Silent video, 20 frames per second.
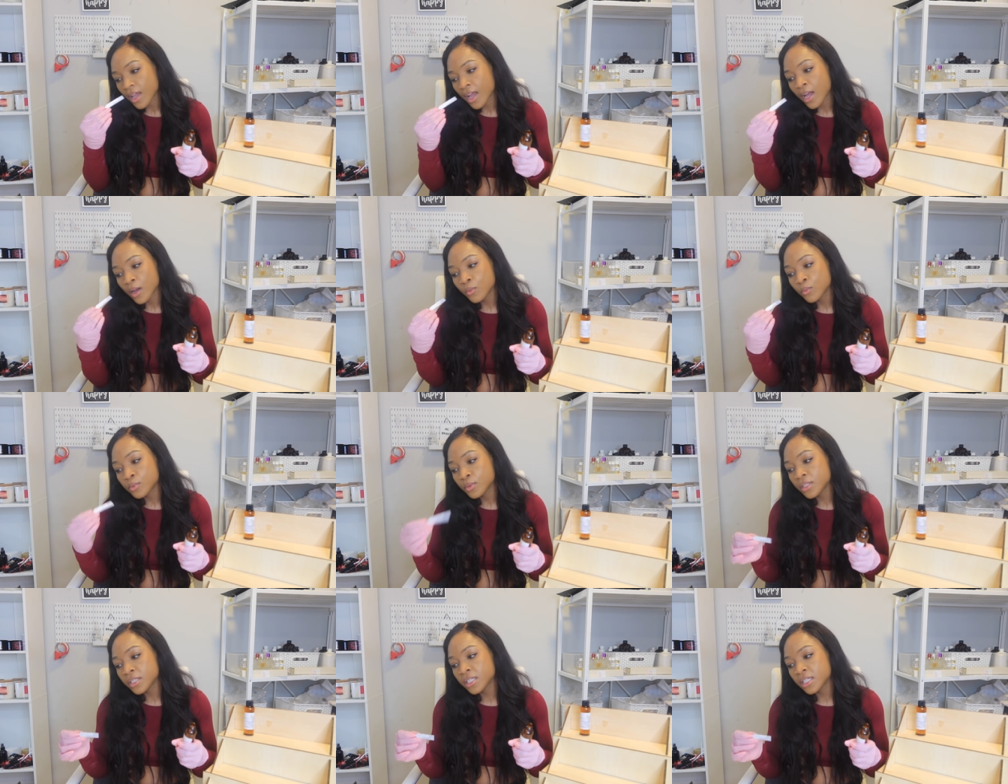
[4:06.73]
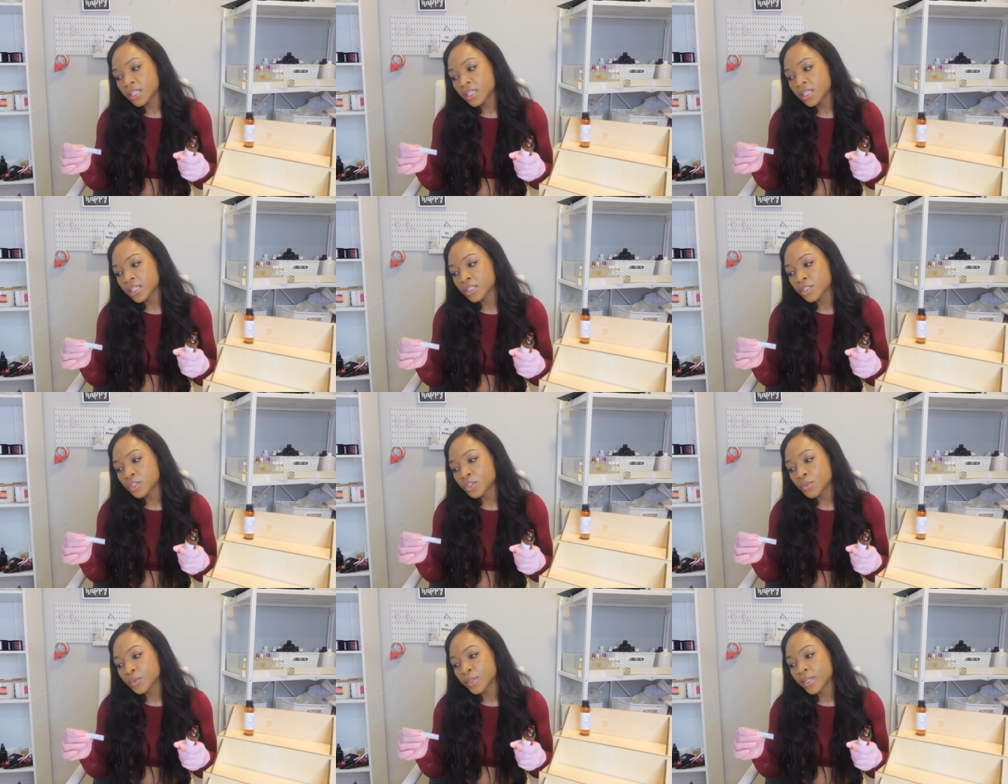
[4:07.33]
I
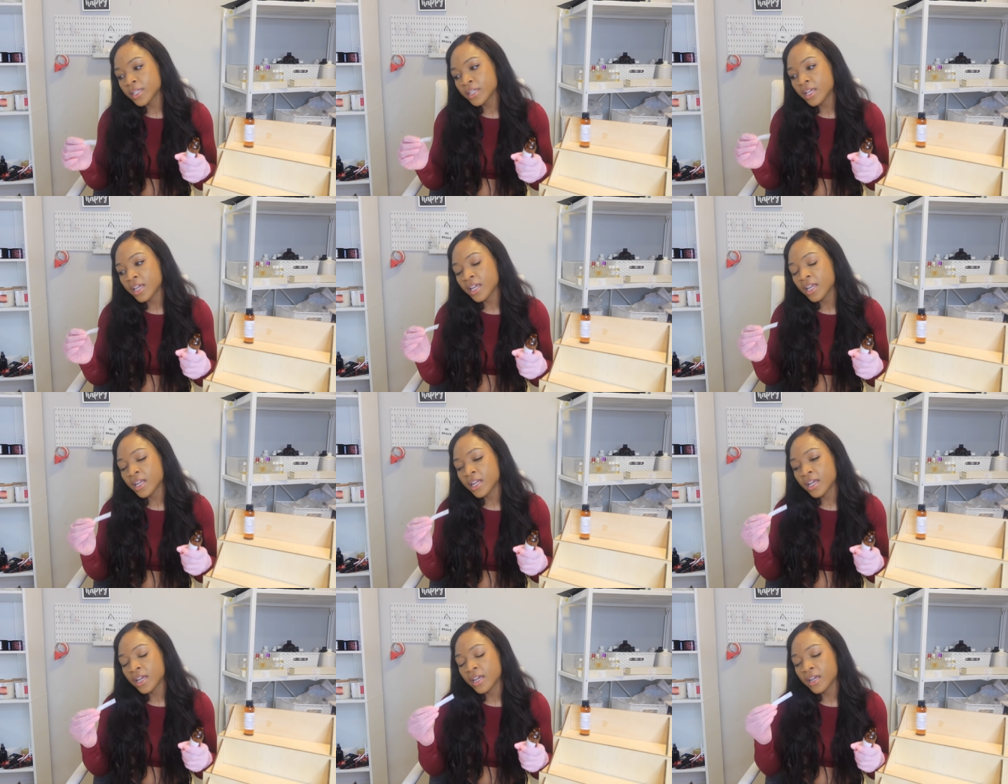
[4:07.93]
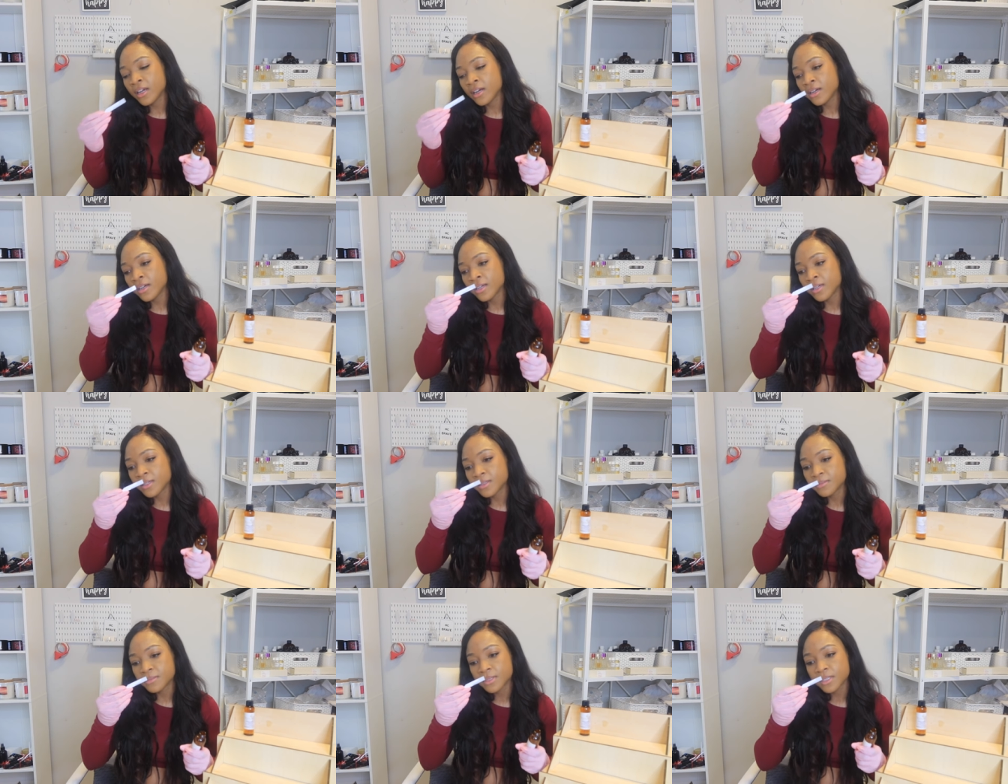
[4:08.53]
would do it in a
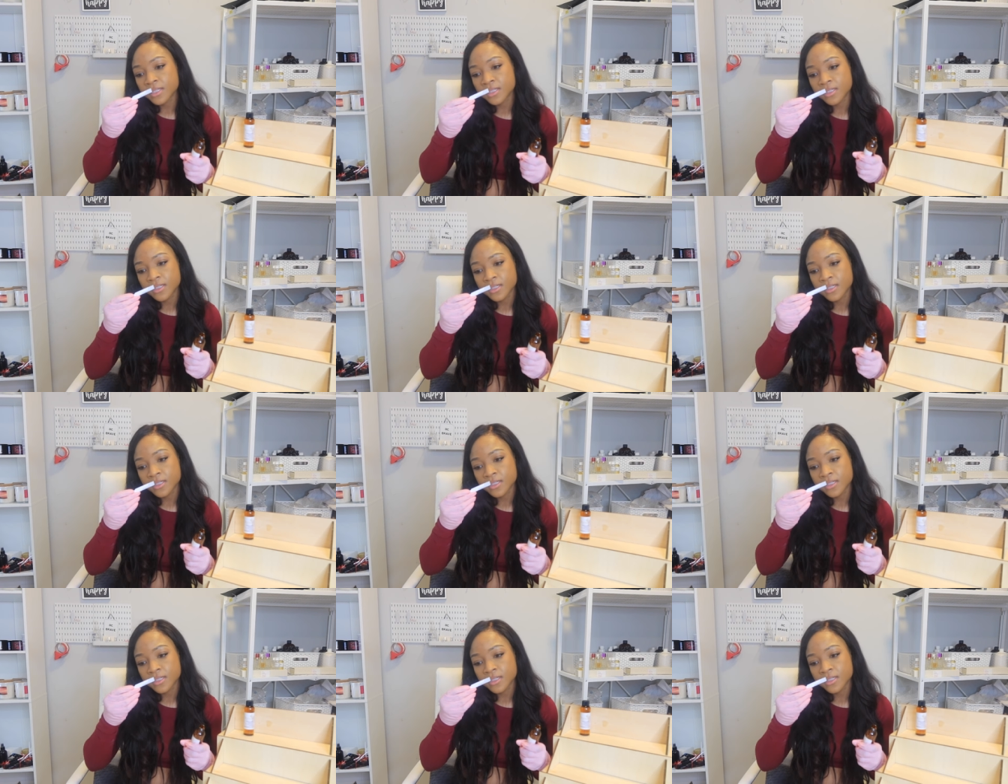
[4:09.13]
um,